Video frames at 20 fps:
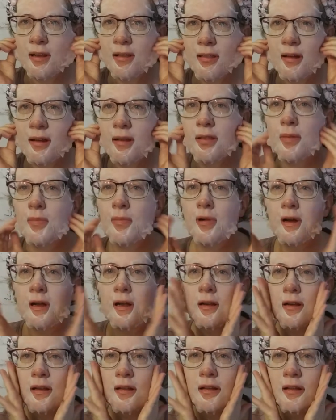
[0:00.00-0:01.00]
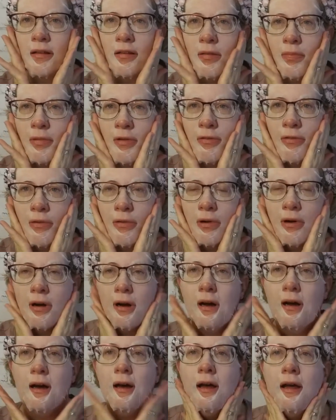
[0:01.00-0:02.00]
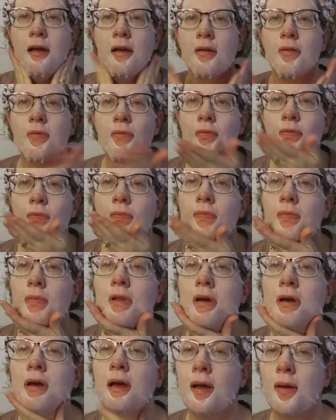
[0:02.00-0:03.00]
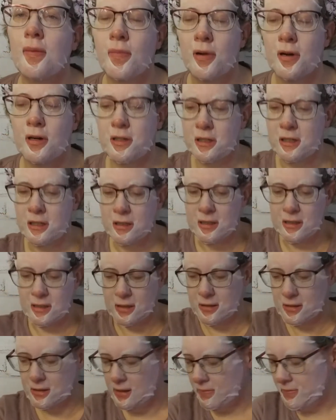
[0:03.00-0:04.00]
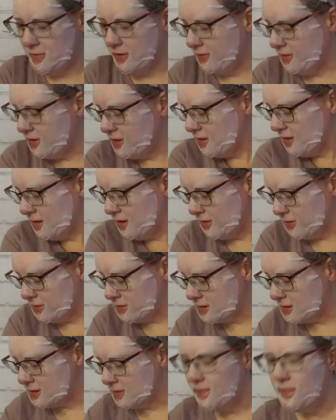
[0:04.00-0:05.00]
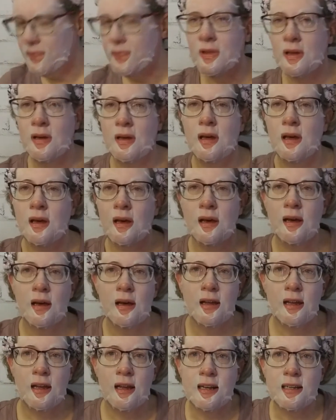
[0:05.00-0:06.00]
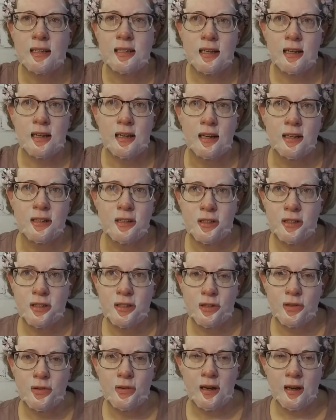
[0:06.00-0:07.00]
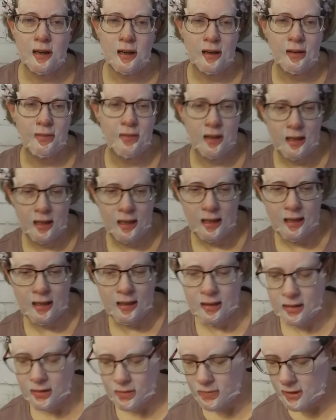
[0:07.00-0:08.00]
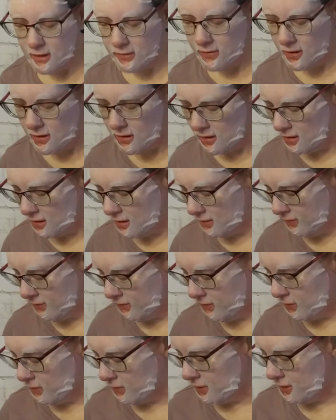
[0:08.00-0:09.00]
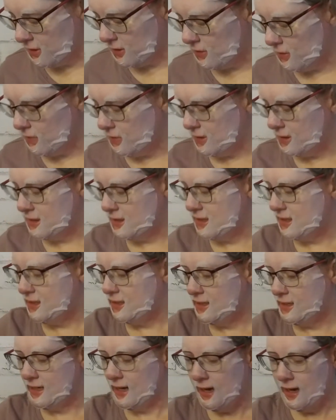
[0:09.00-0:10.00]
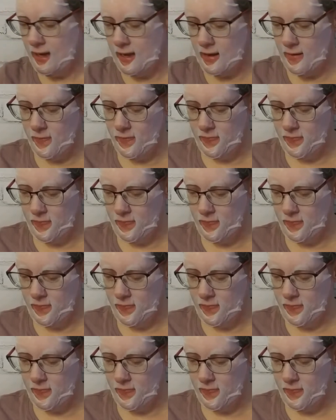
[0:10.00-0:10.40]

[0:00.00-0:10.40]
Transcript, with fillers: I thought of the brand at least before I I purchased some of those. Like I said, I do have a little bit of a haul for you today.